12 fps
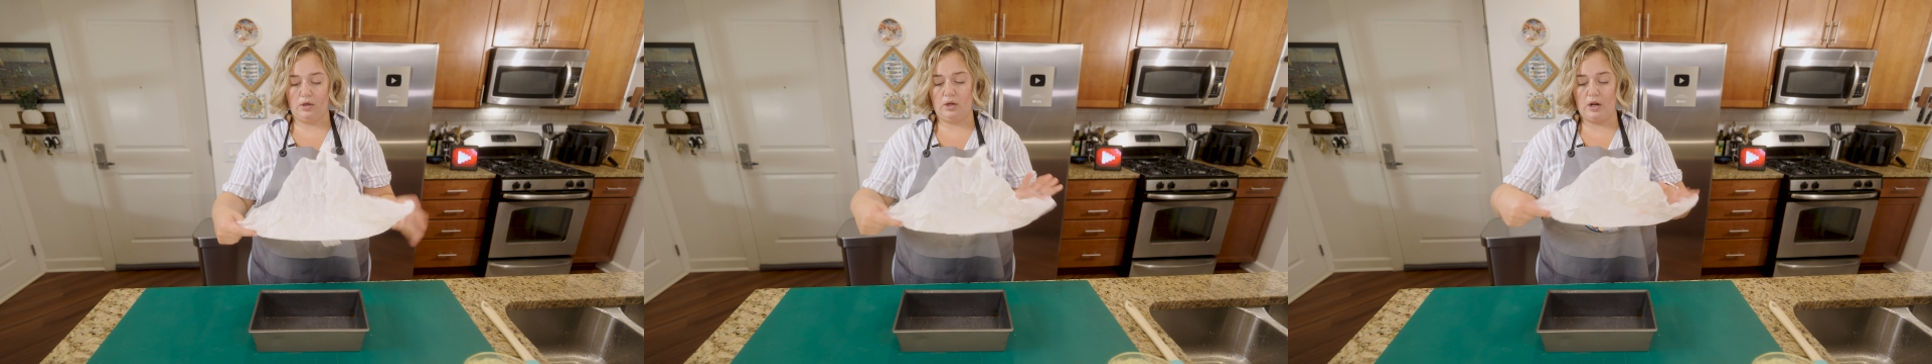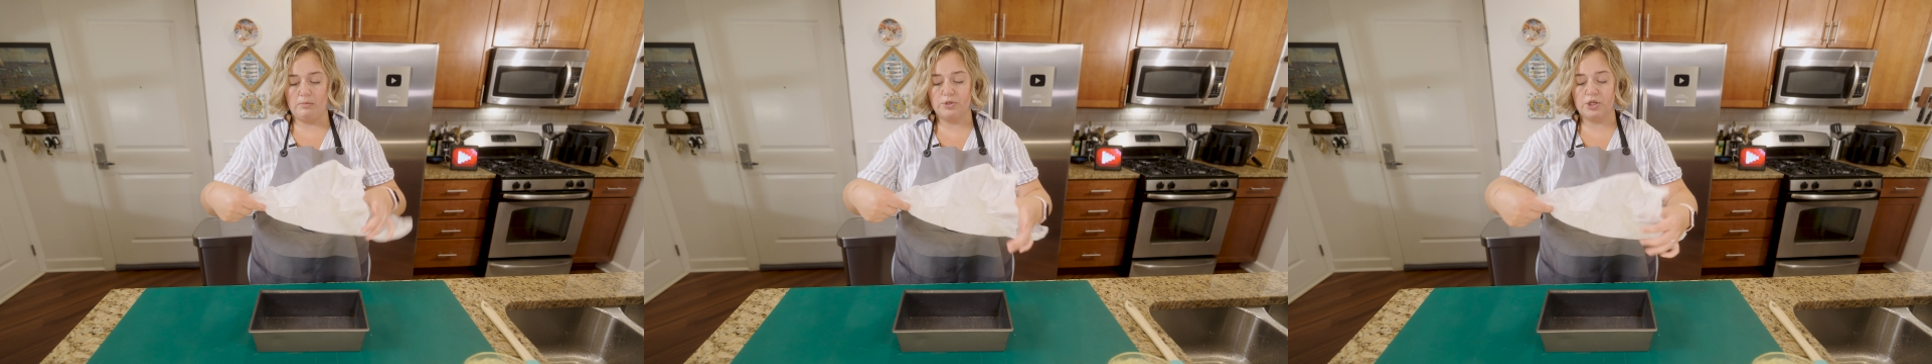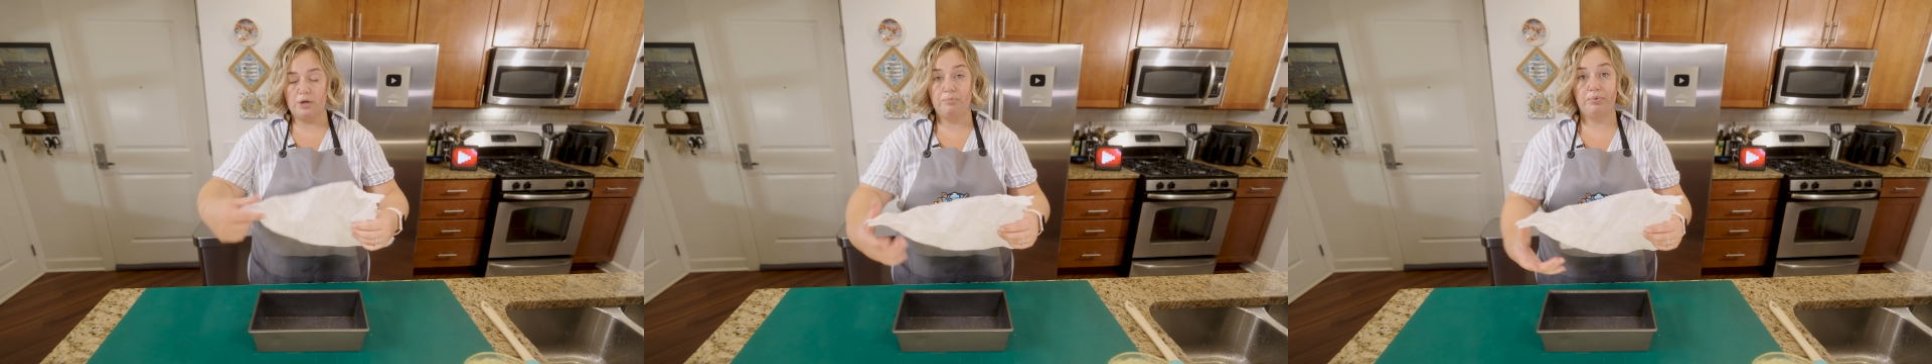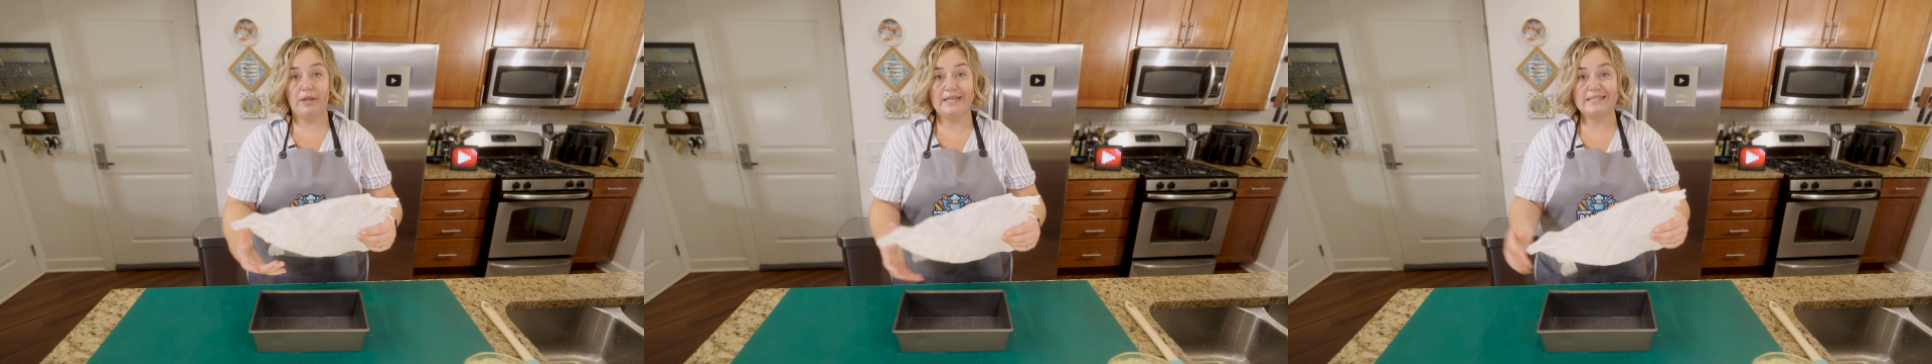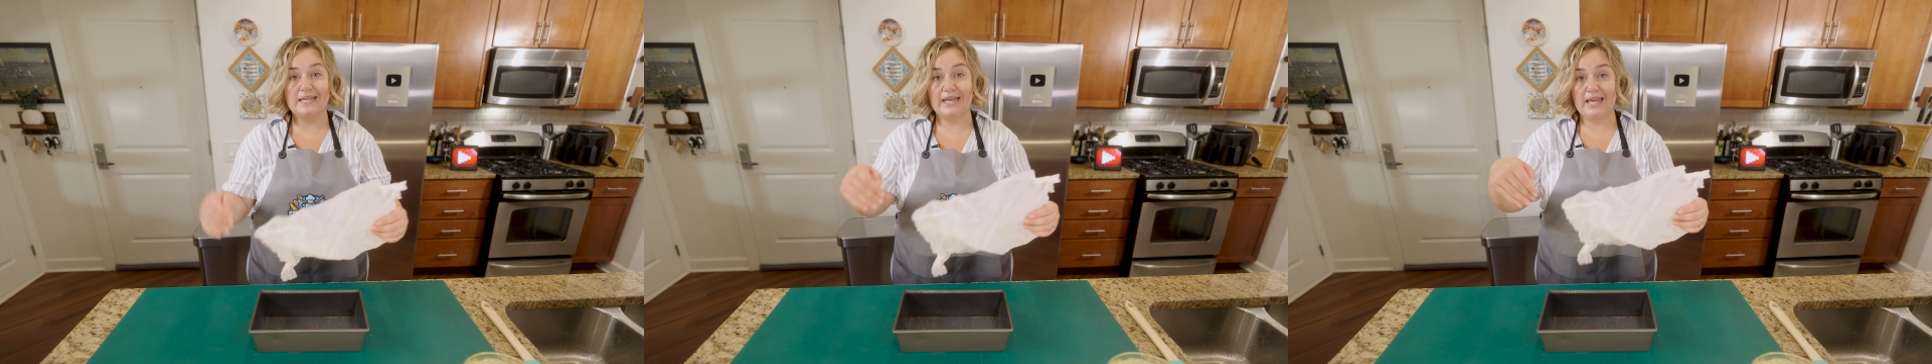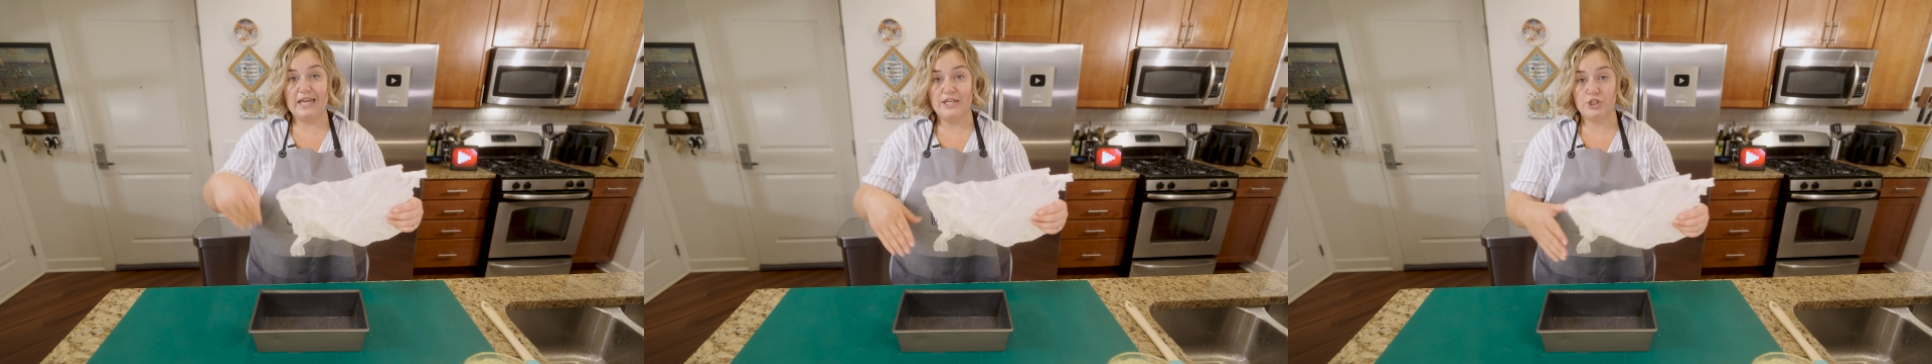And I'm just gonna place
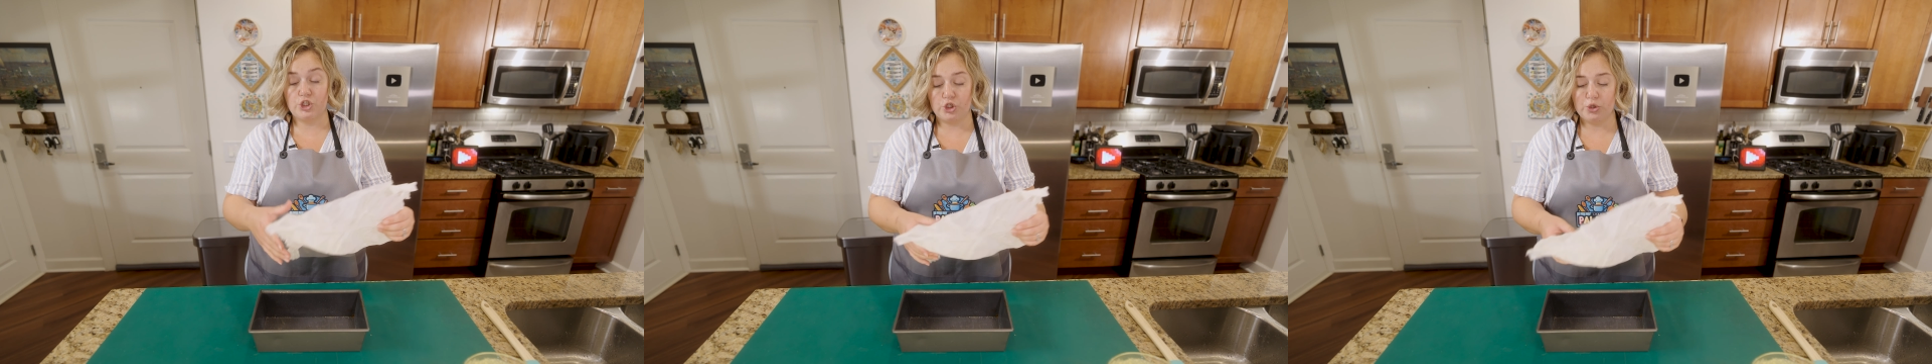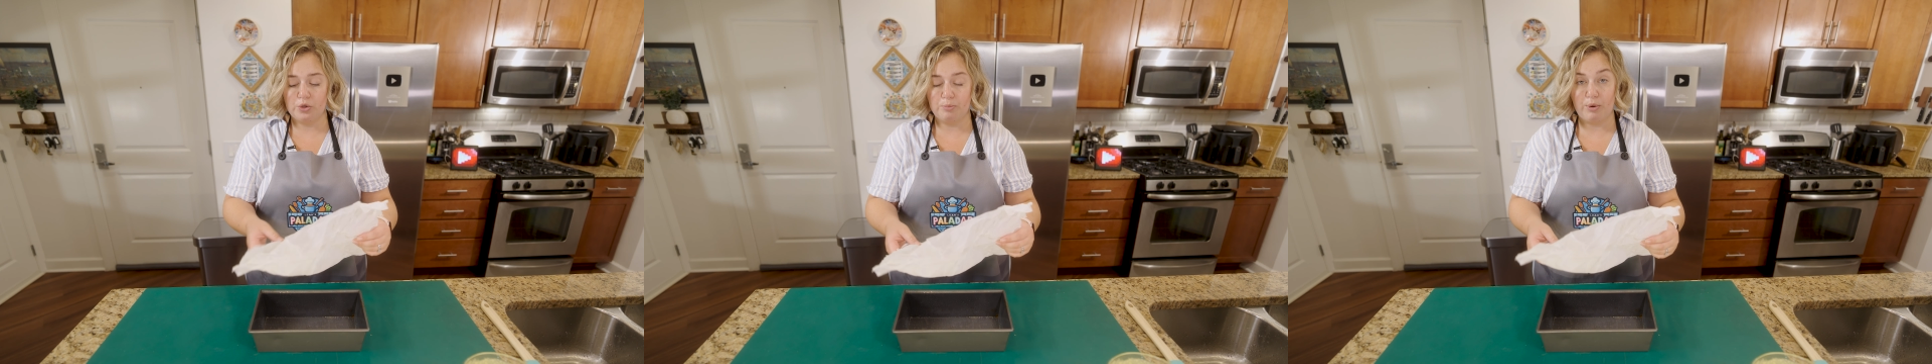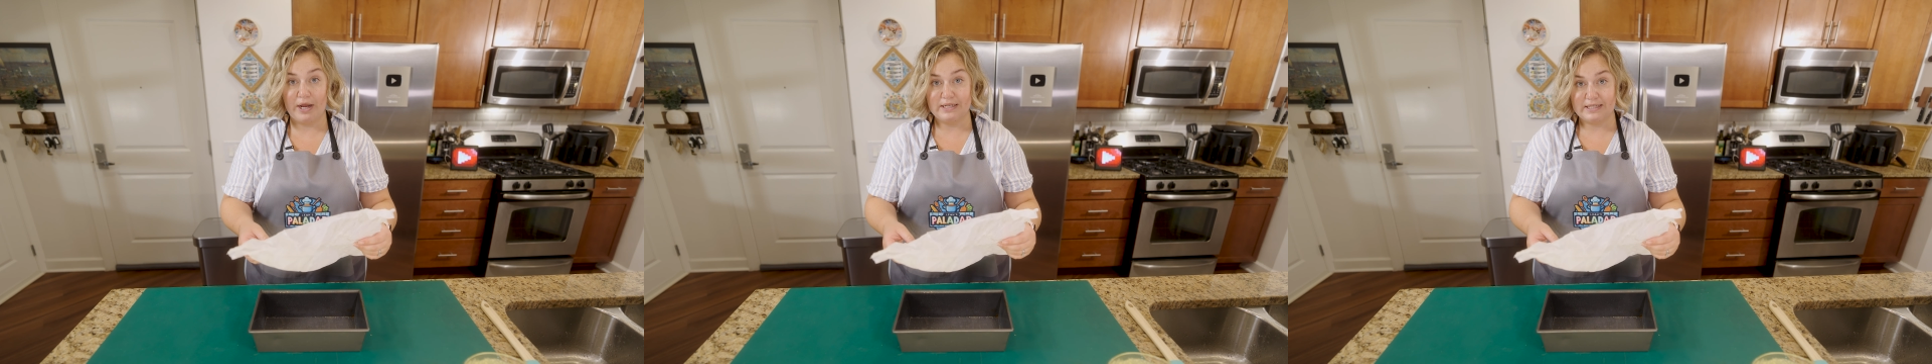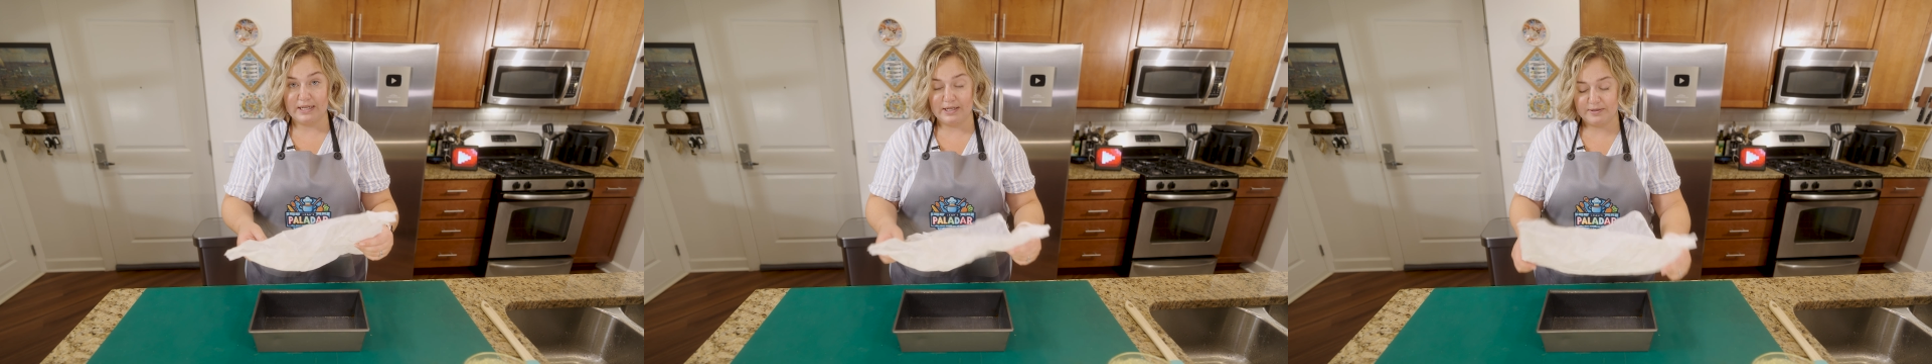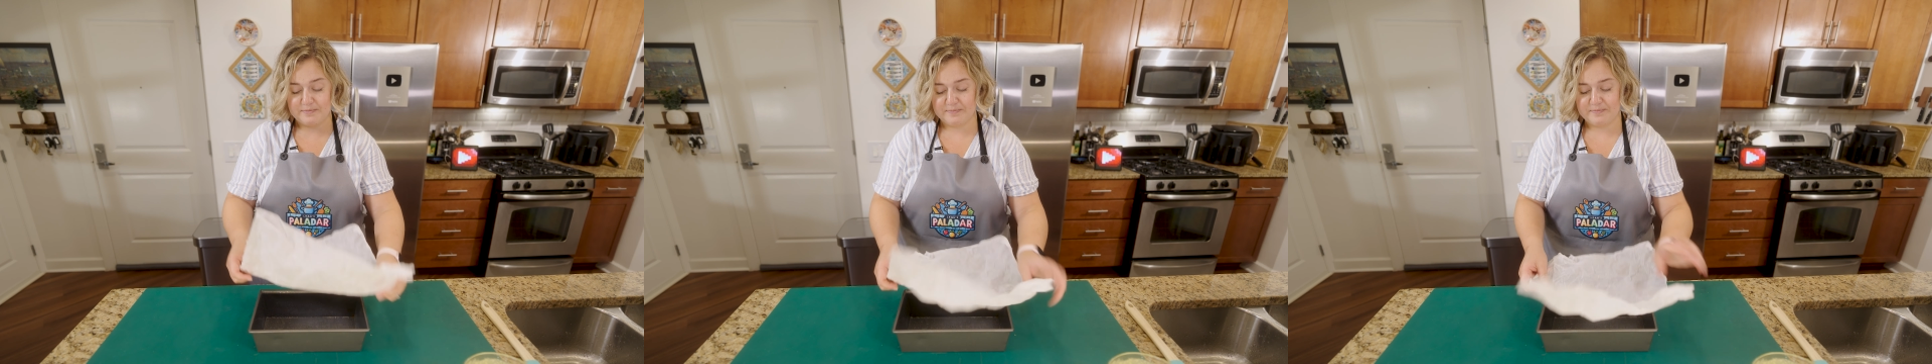it into the bread tin.